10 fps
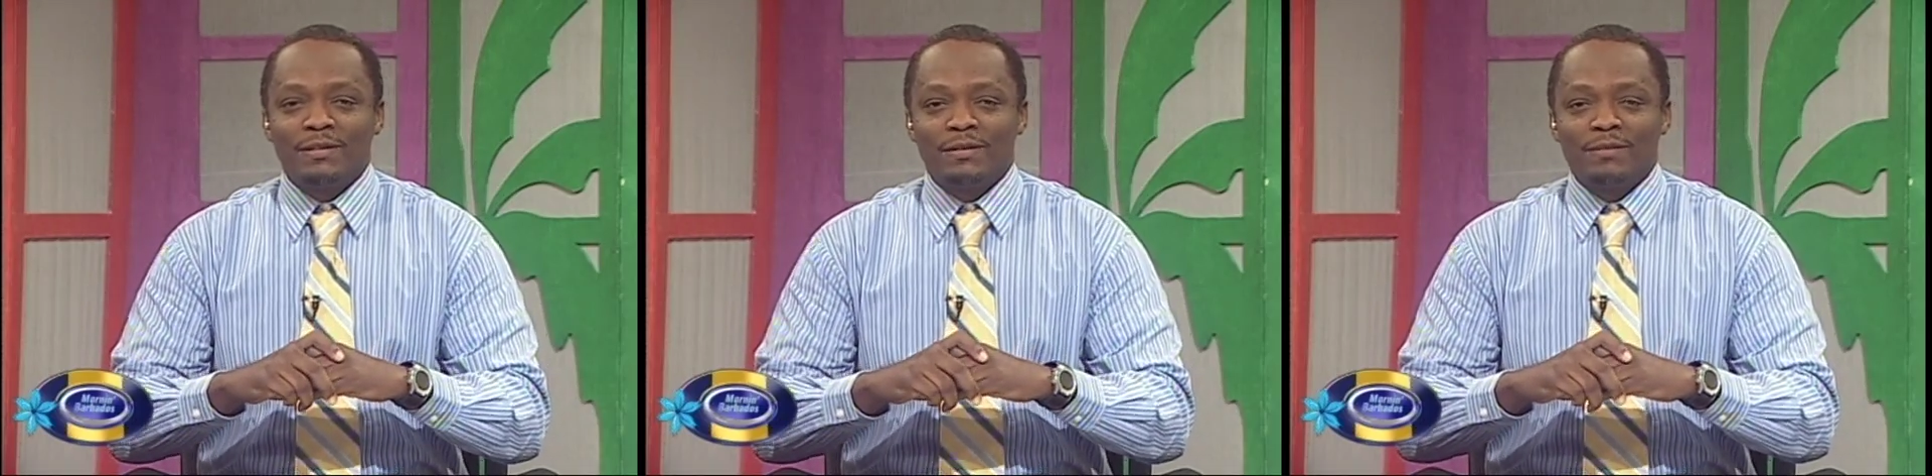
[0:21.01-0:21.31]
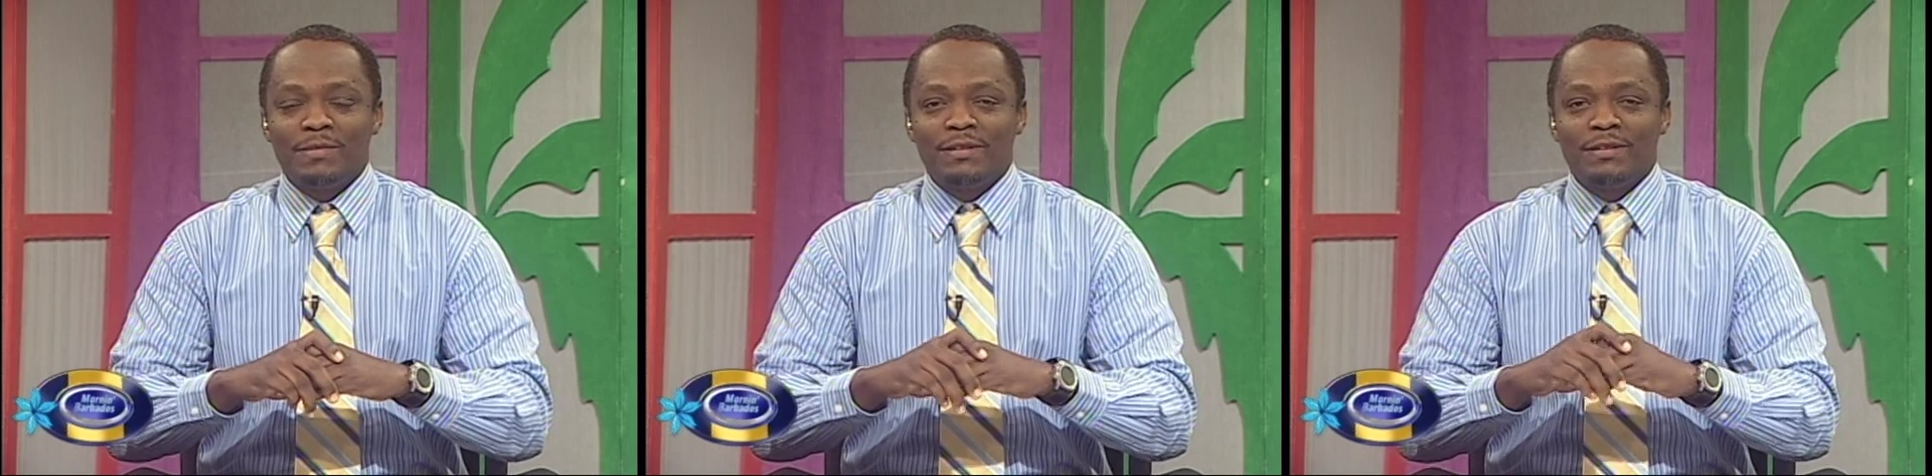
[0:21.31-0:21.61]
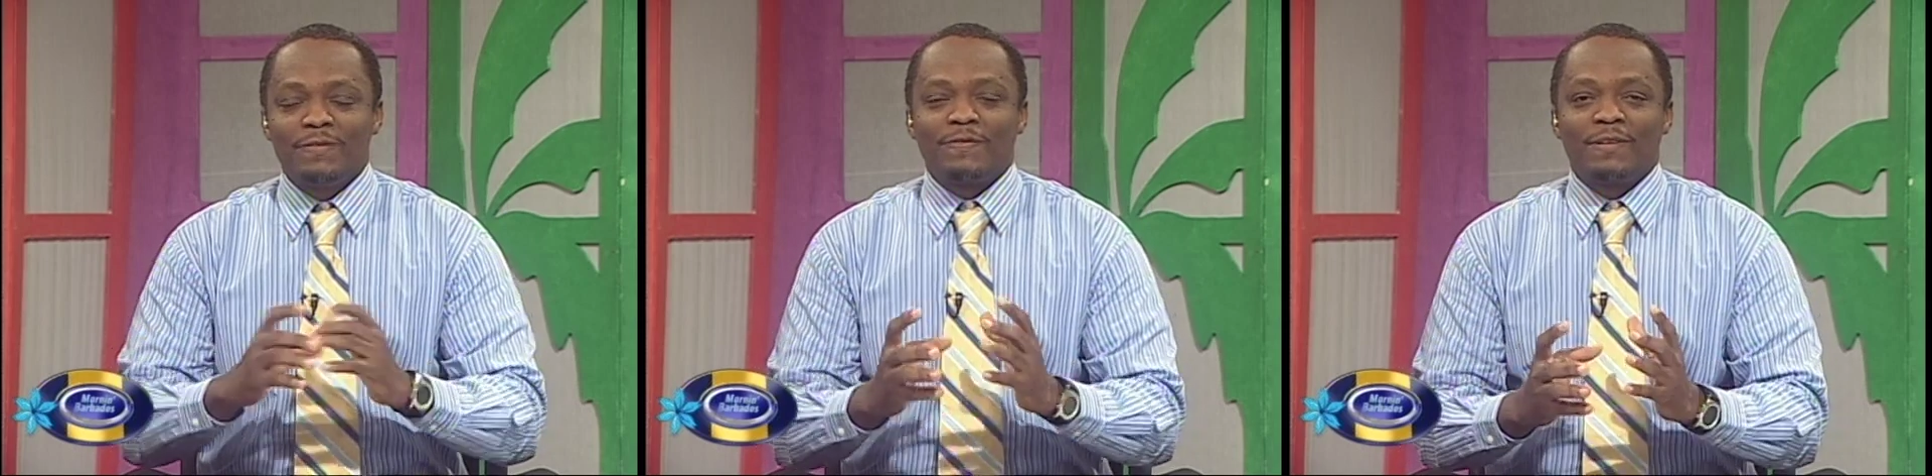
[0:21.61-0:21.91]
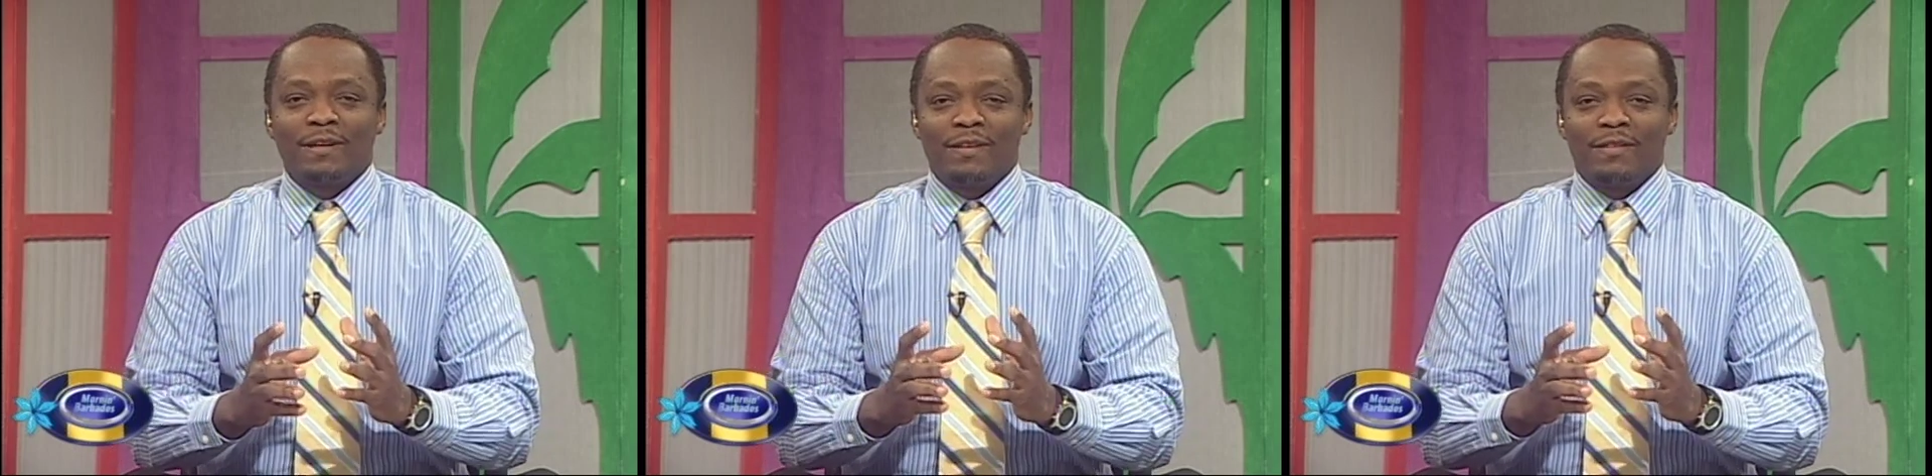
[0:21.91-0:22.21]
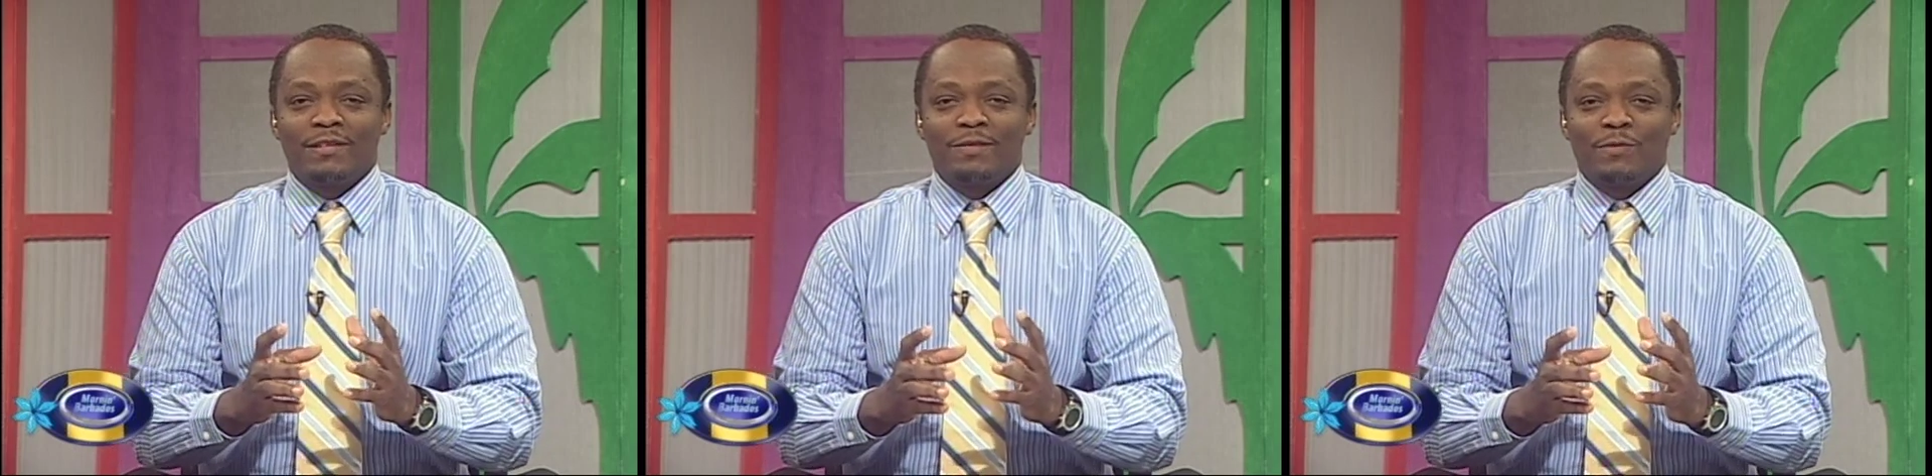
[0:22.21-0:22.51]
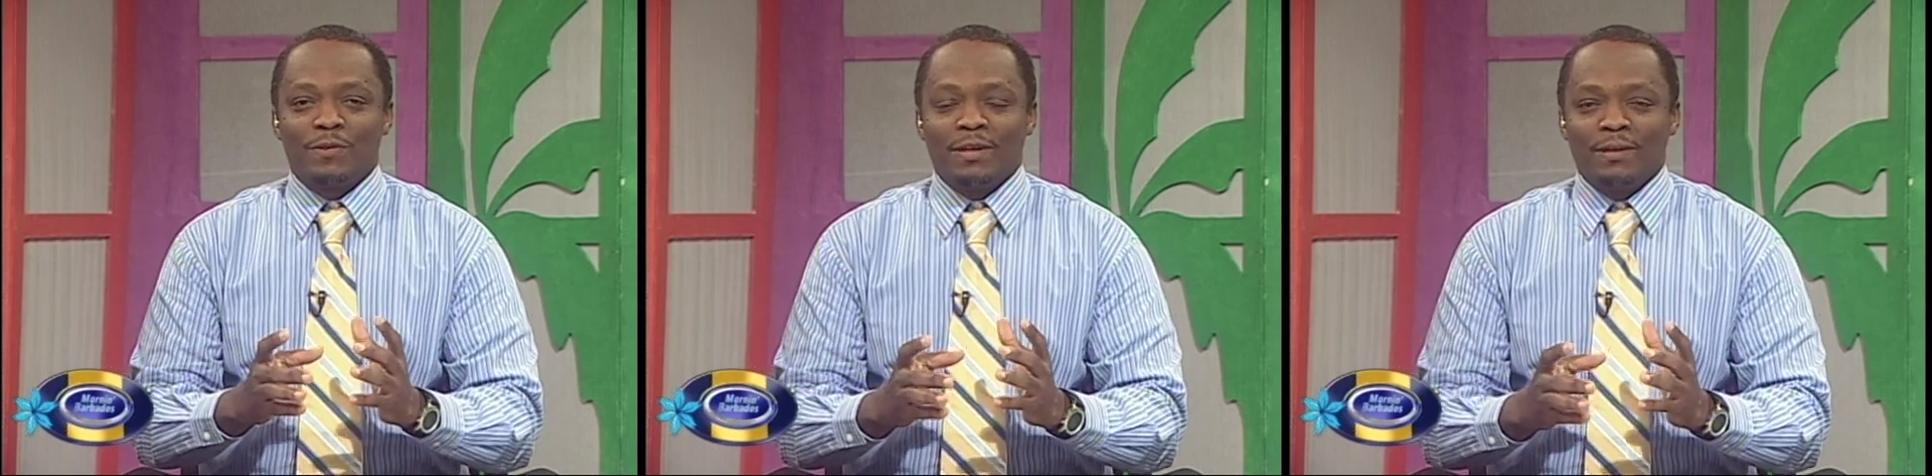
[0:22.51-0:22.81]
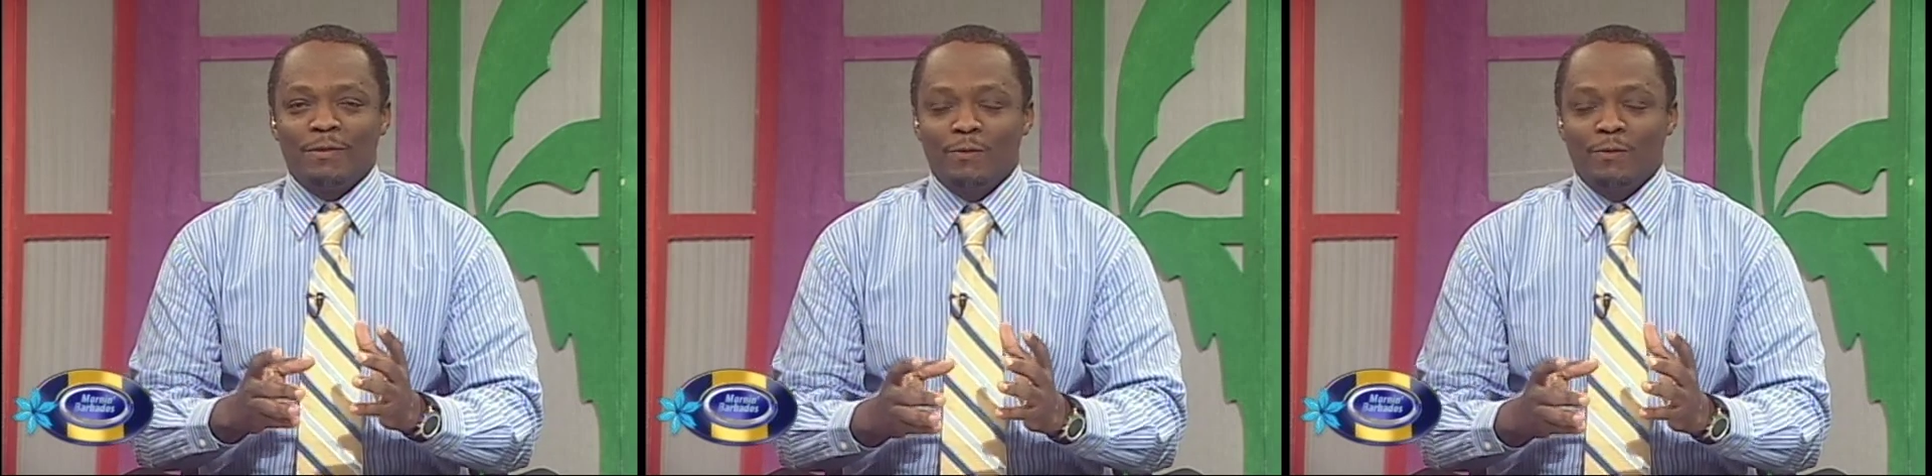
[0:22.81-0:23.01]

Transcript: a little bit differently this morning.